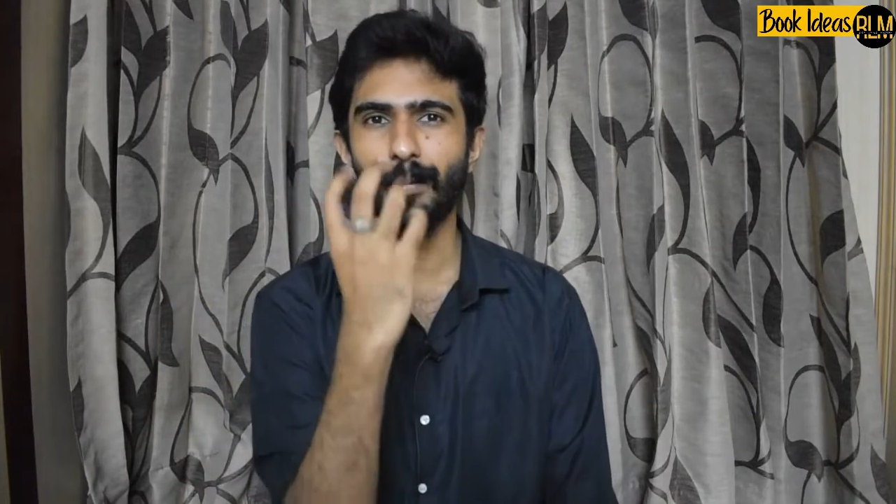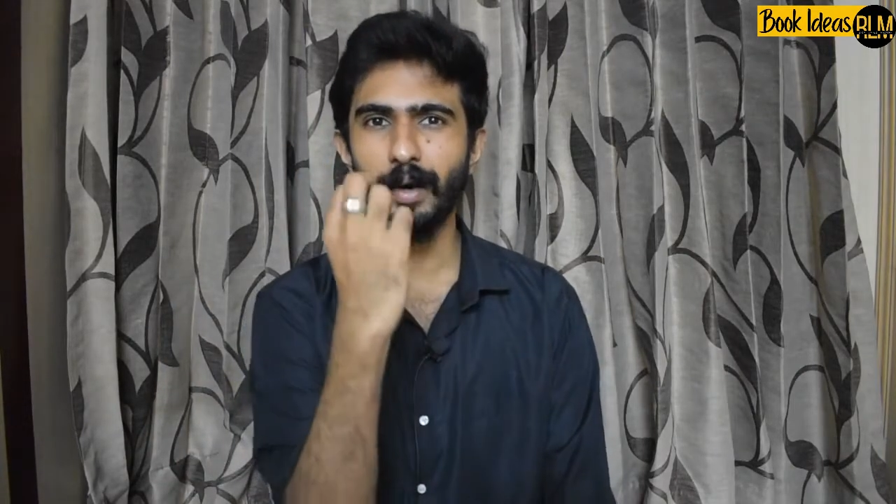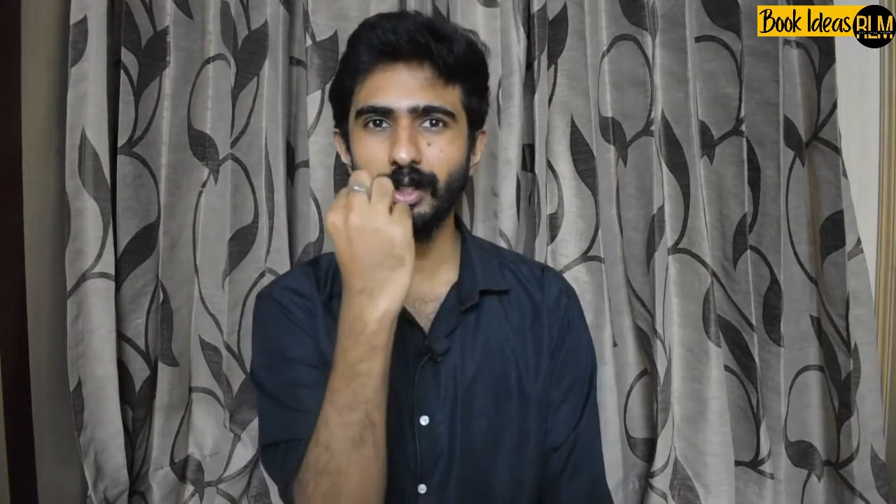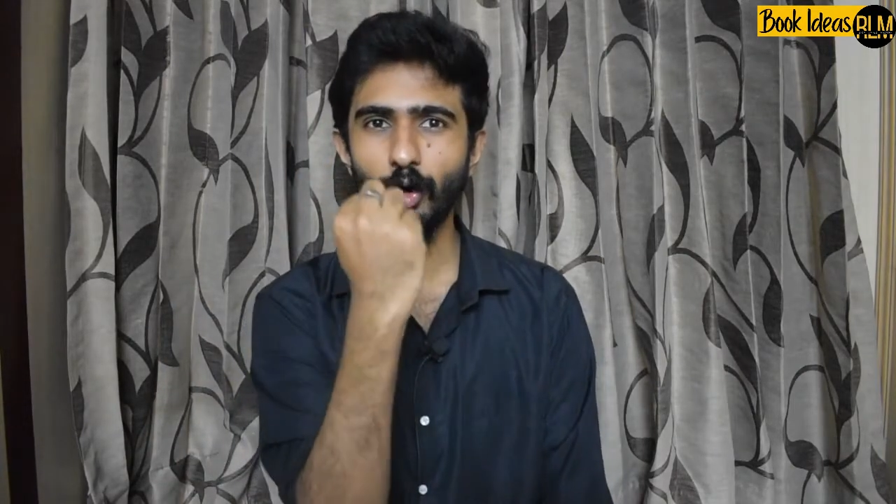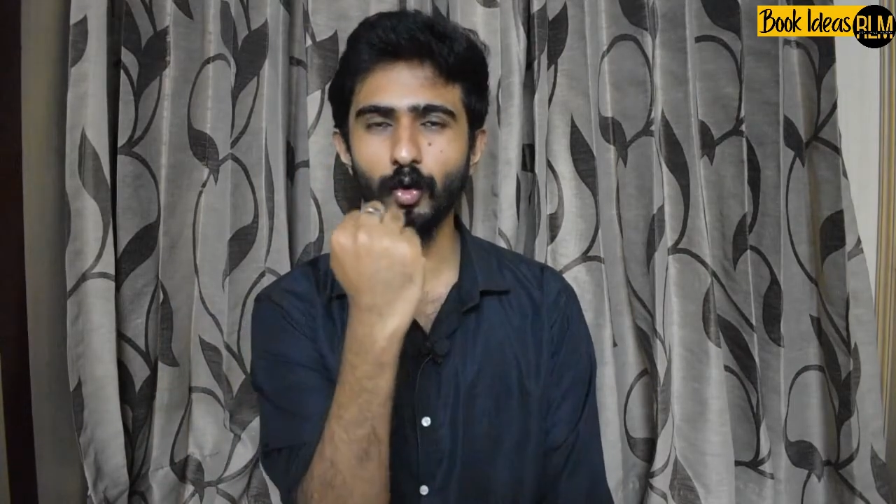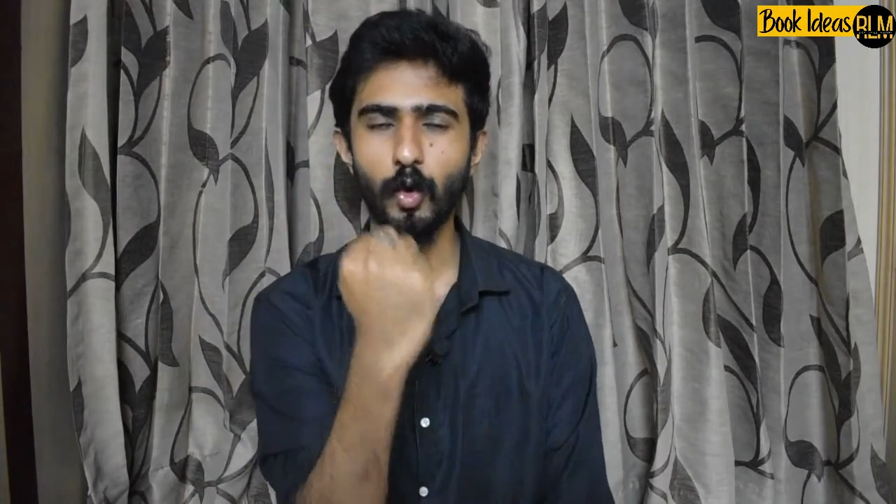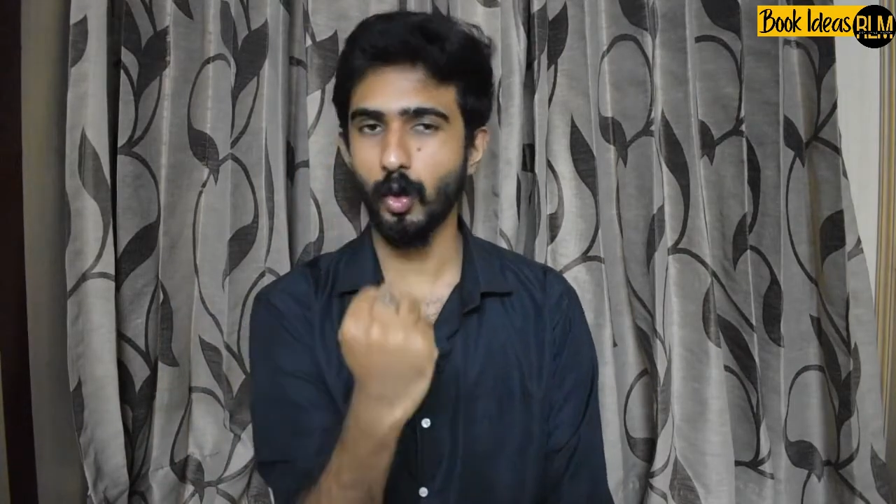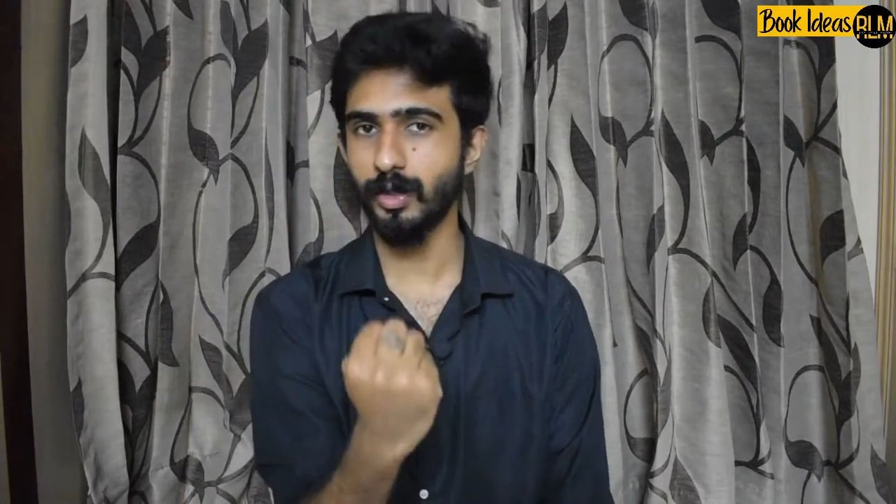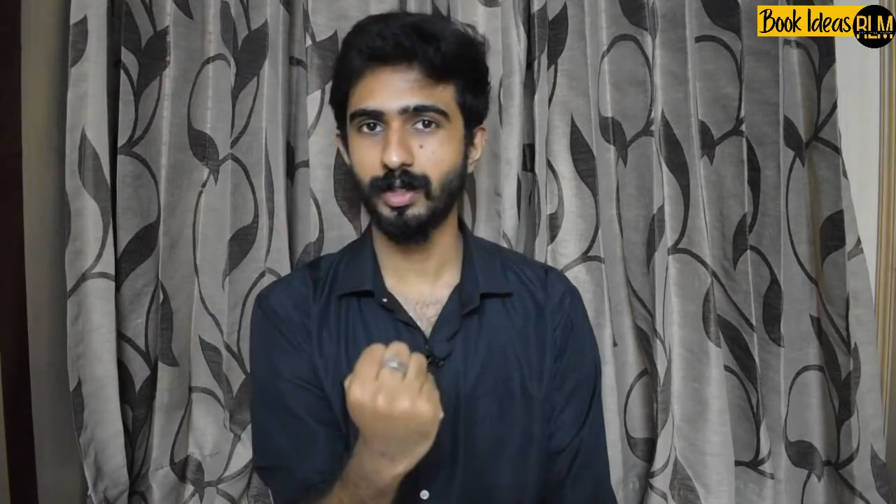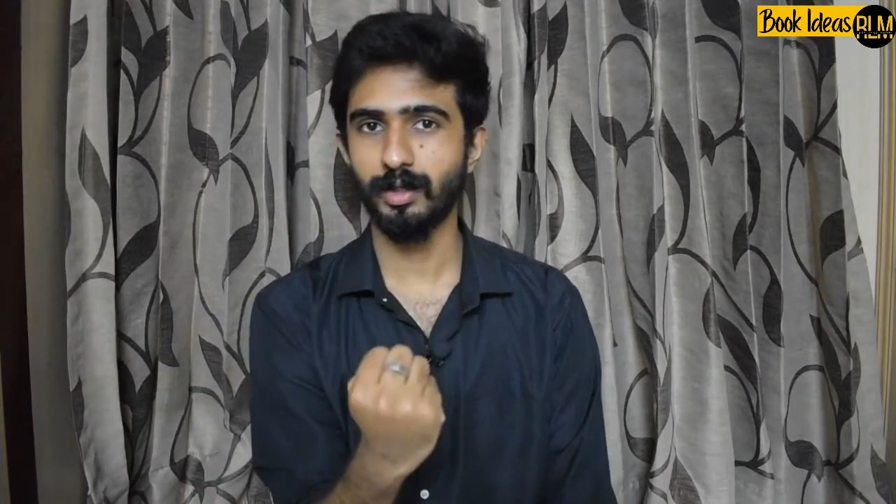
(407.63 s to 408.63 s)
by your
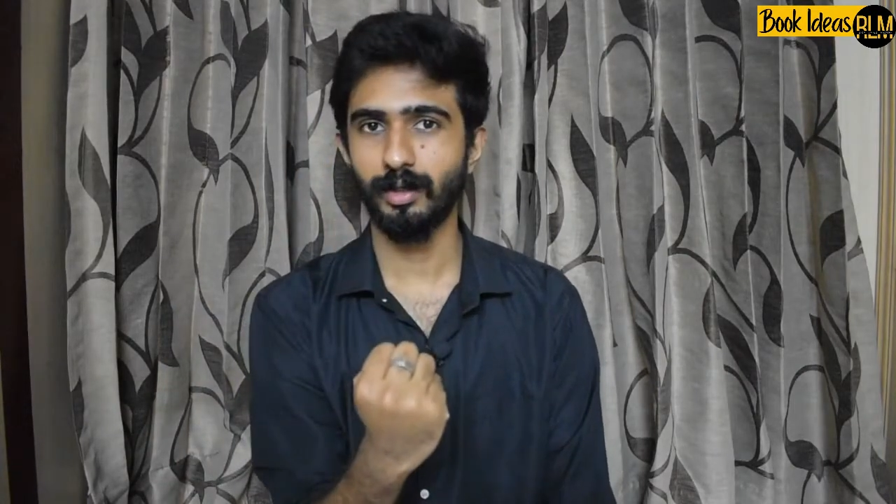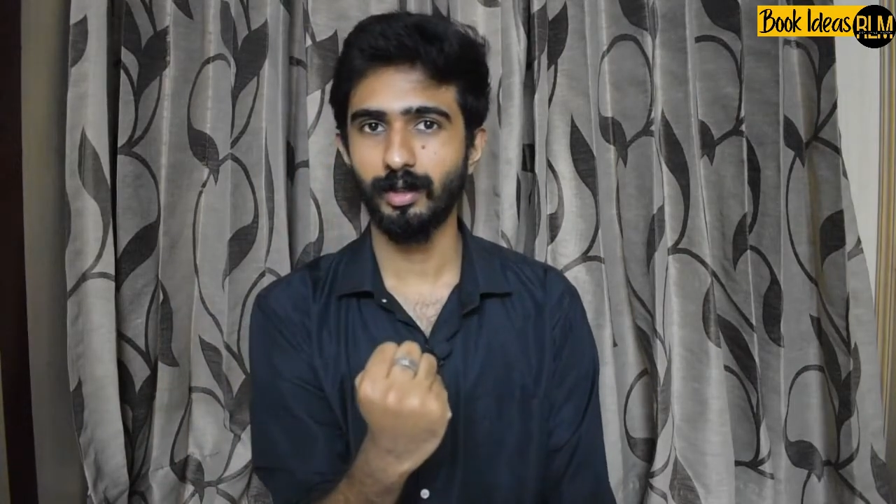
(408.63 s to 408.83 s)
goals.